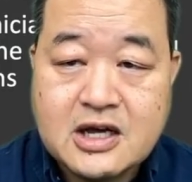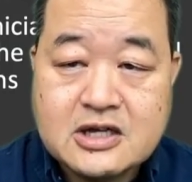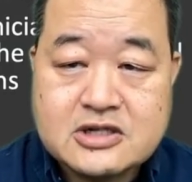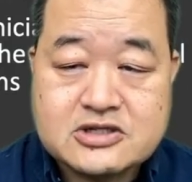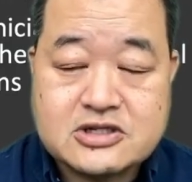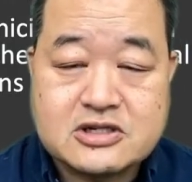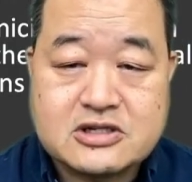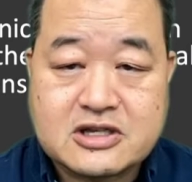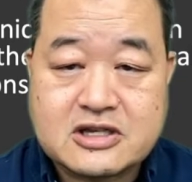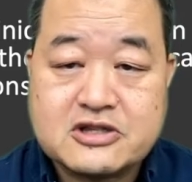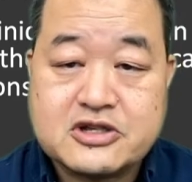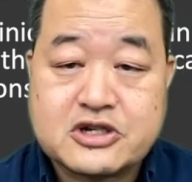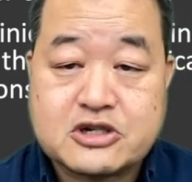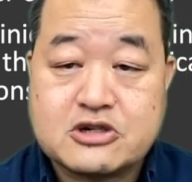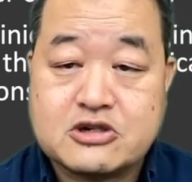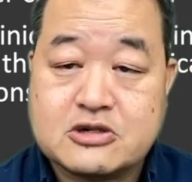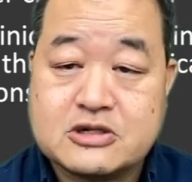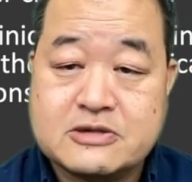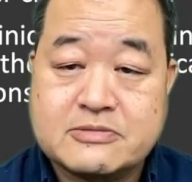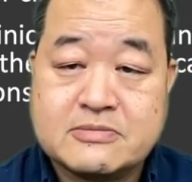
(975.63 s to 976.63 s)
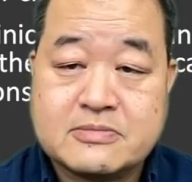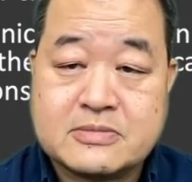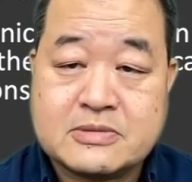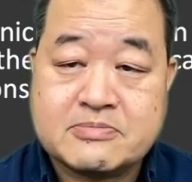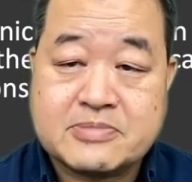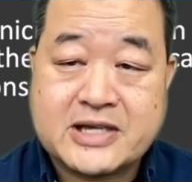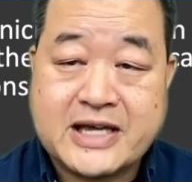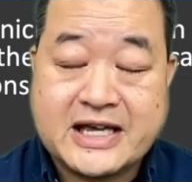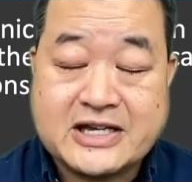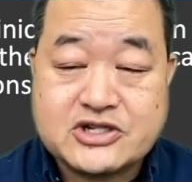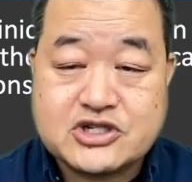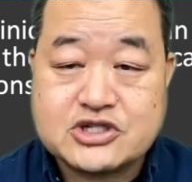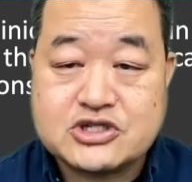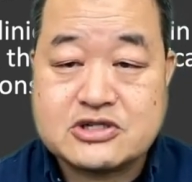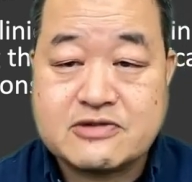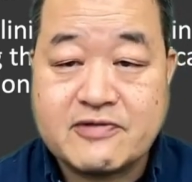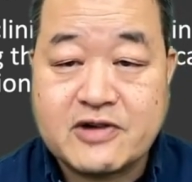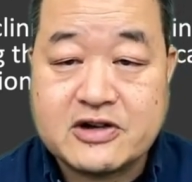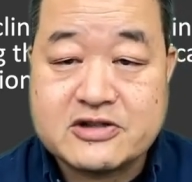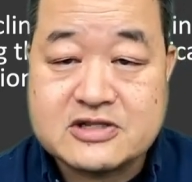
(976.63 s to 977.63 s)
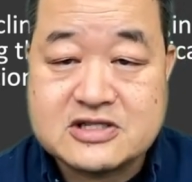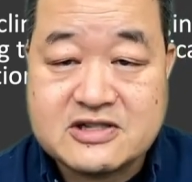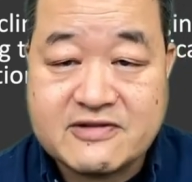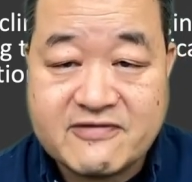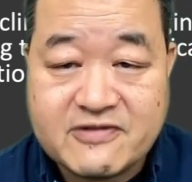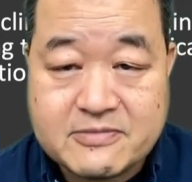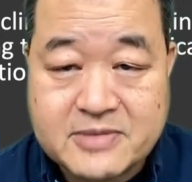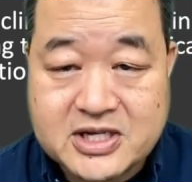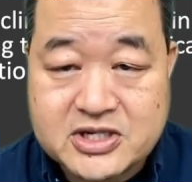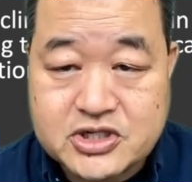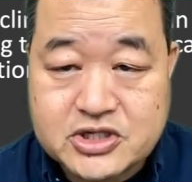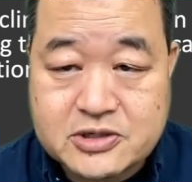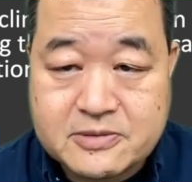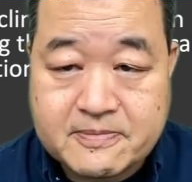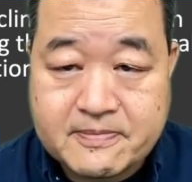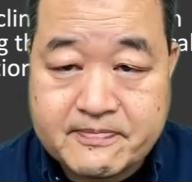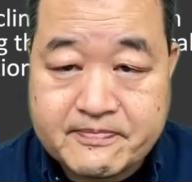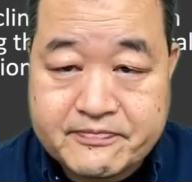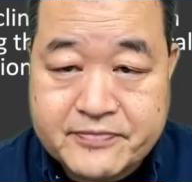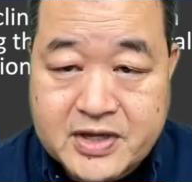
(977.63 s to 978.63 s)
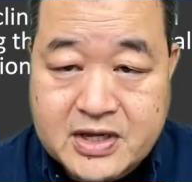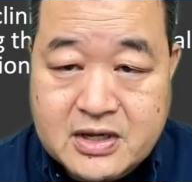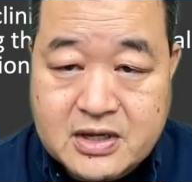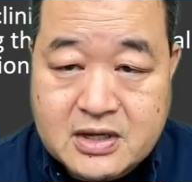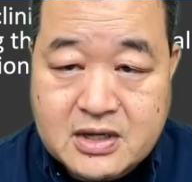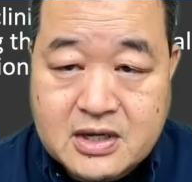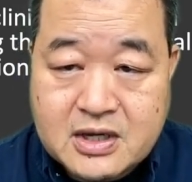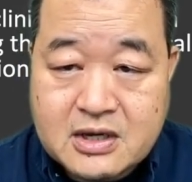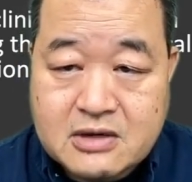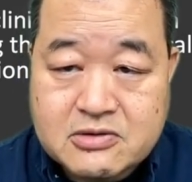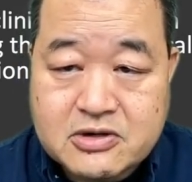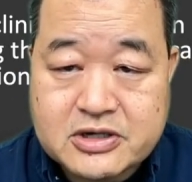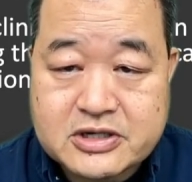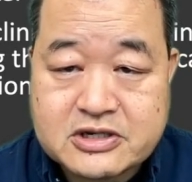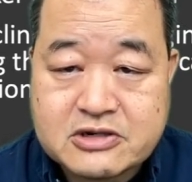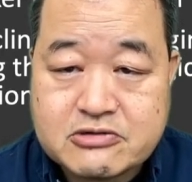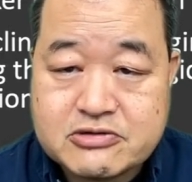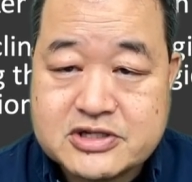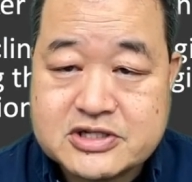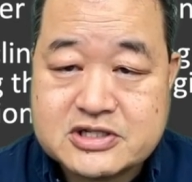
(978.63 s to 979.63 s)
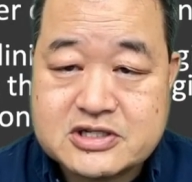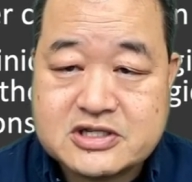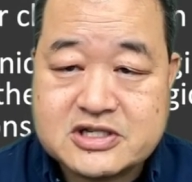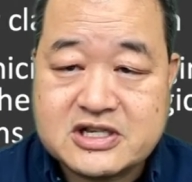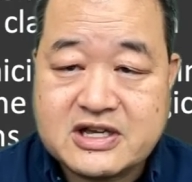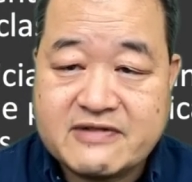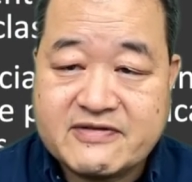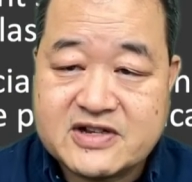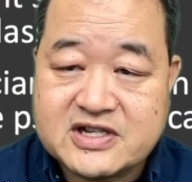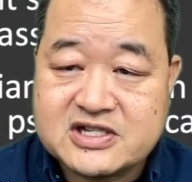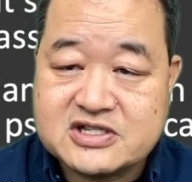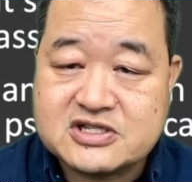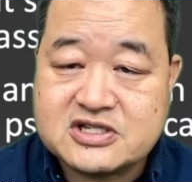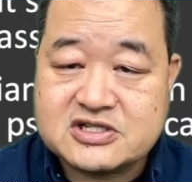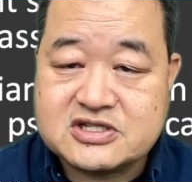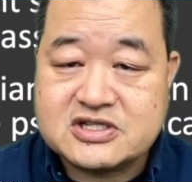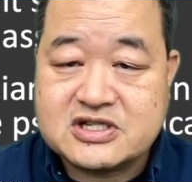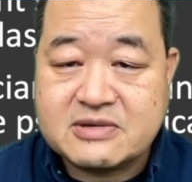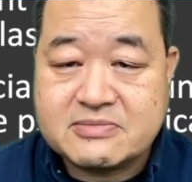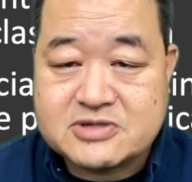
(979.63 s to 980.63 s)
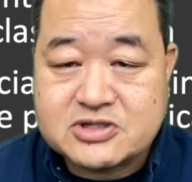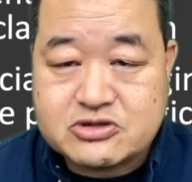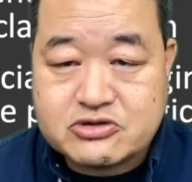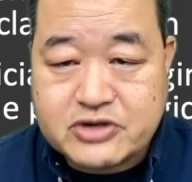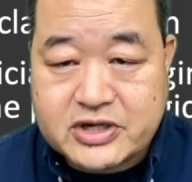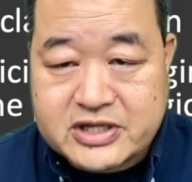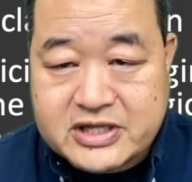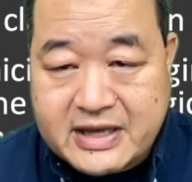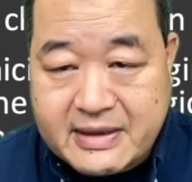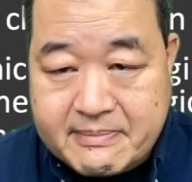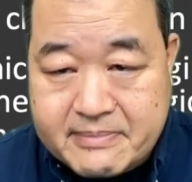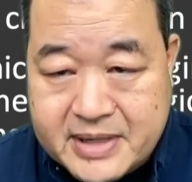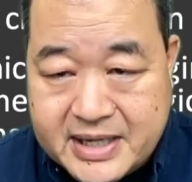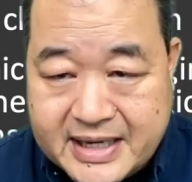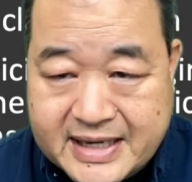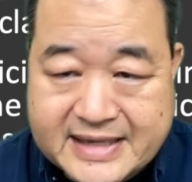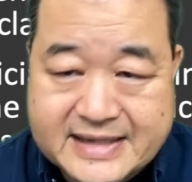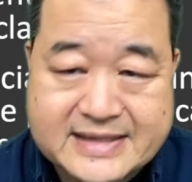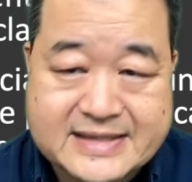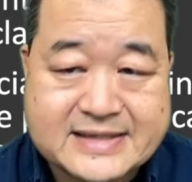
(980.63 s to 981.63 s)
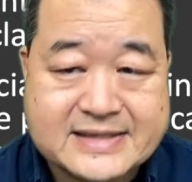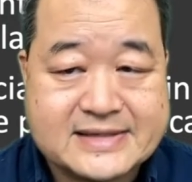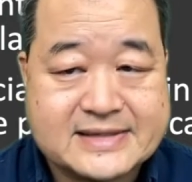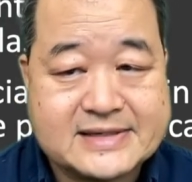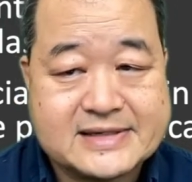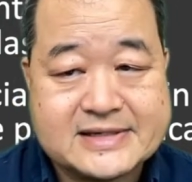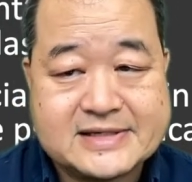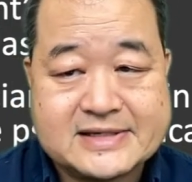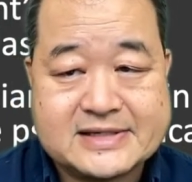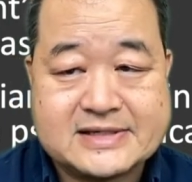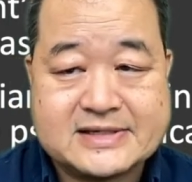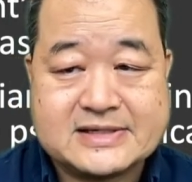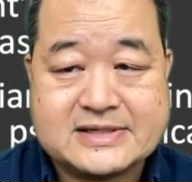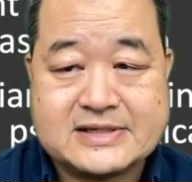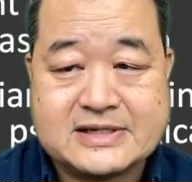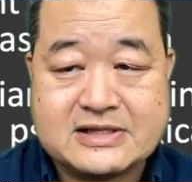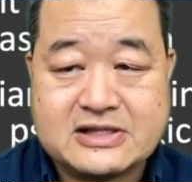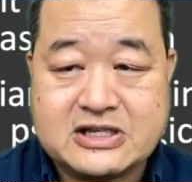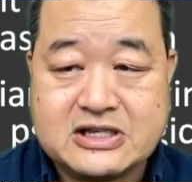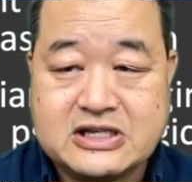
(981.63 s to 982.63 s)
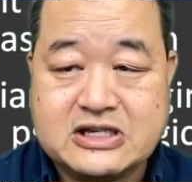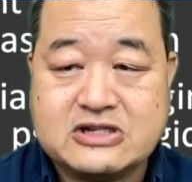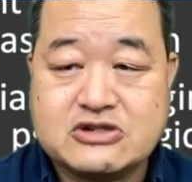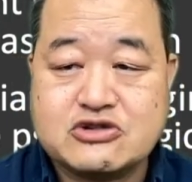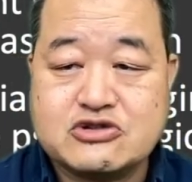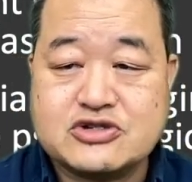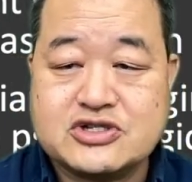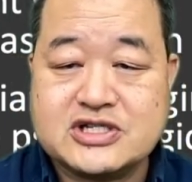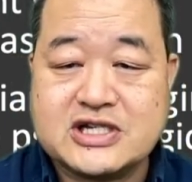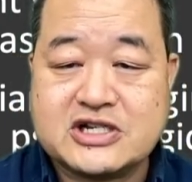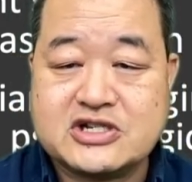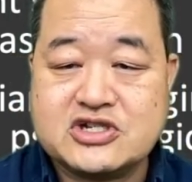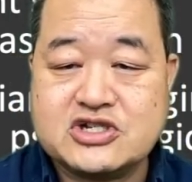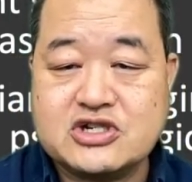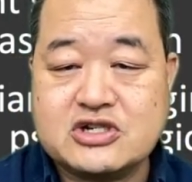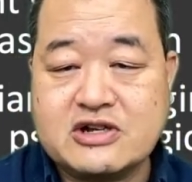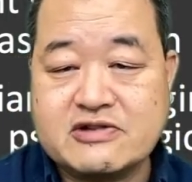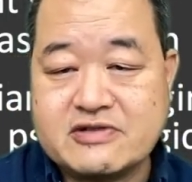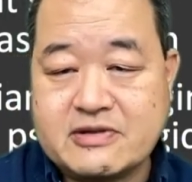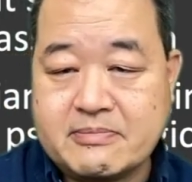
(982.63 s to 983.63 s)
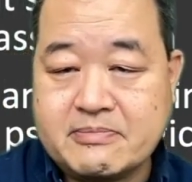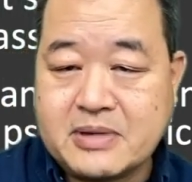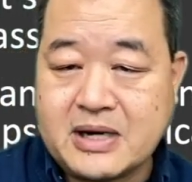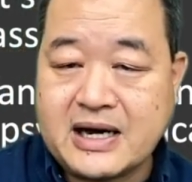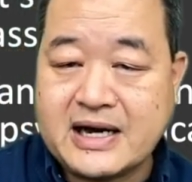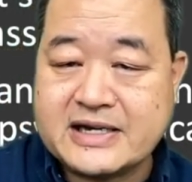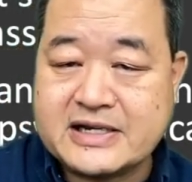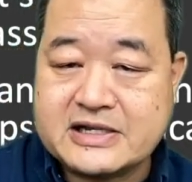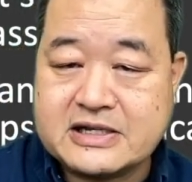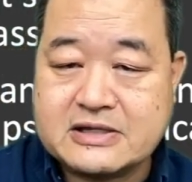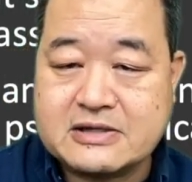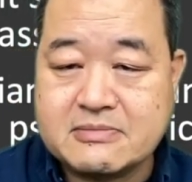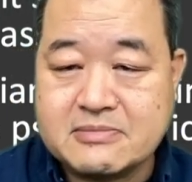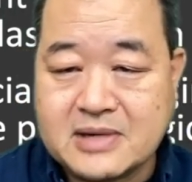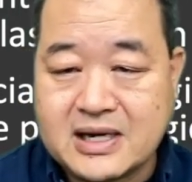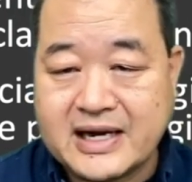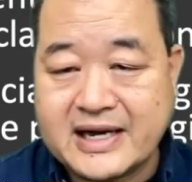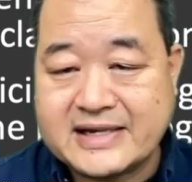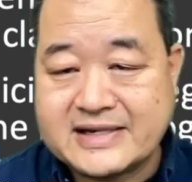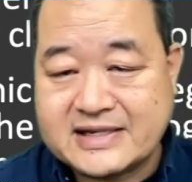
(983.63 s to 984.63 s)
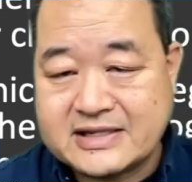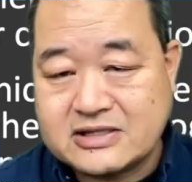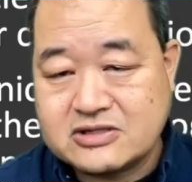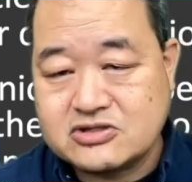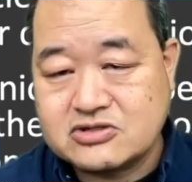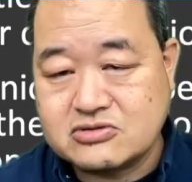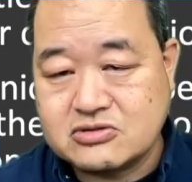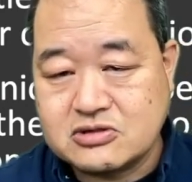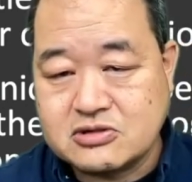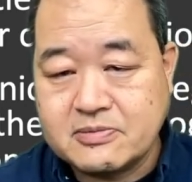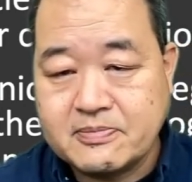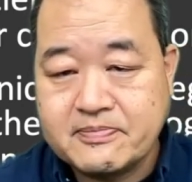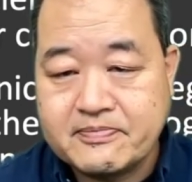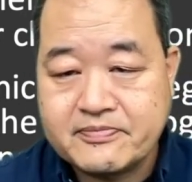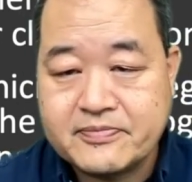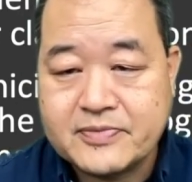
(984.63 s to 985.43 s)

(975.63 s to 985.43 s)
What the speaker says: So the clinical implications of all this information? Well, increasingly evidence is demonstrating that pain exists at the intersection of the body, the mind, and the soul.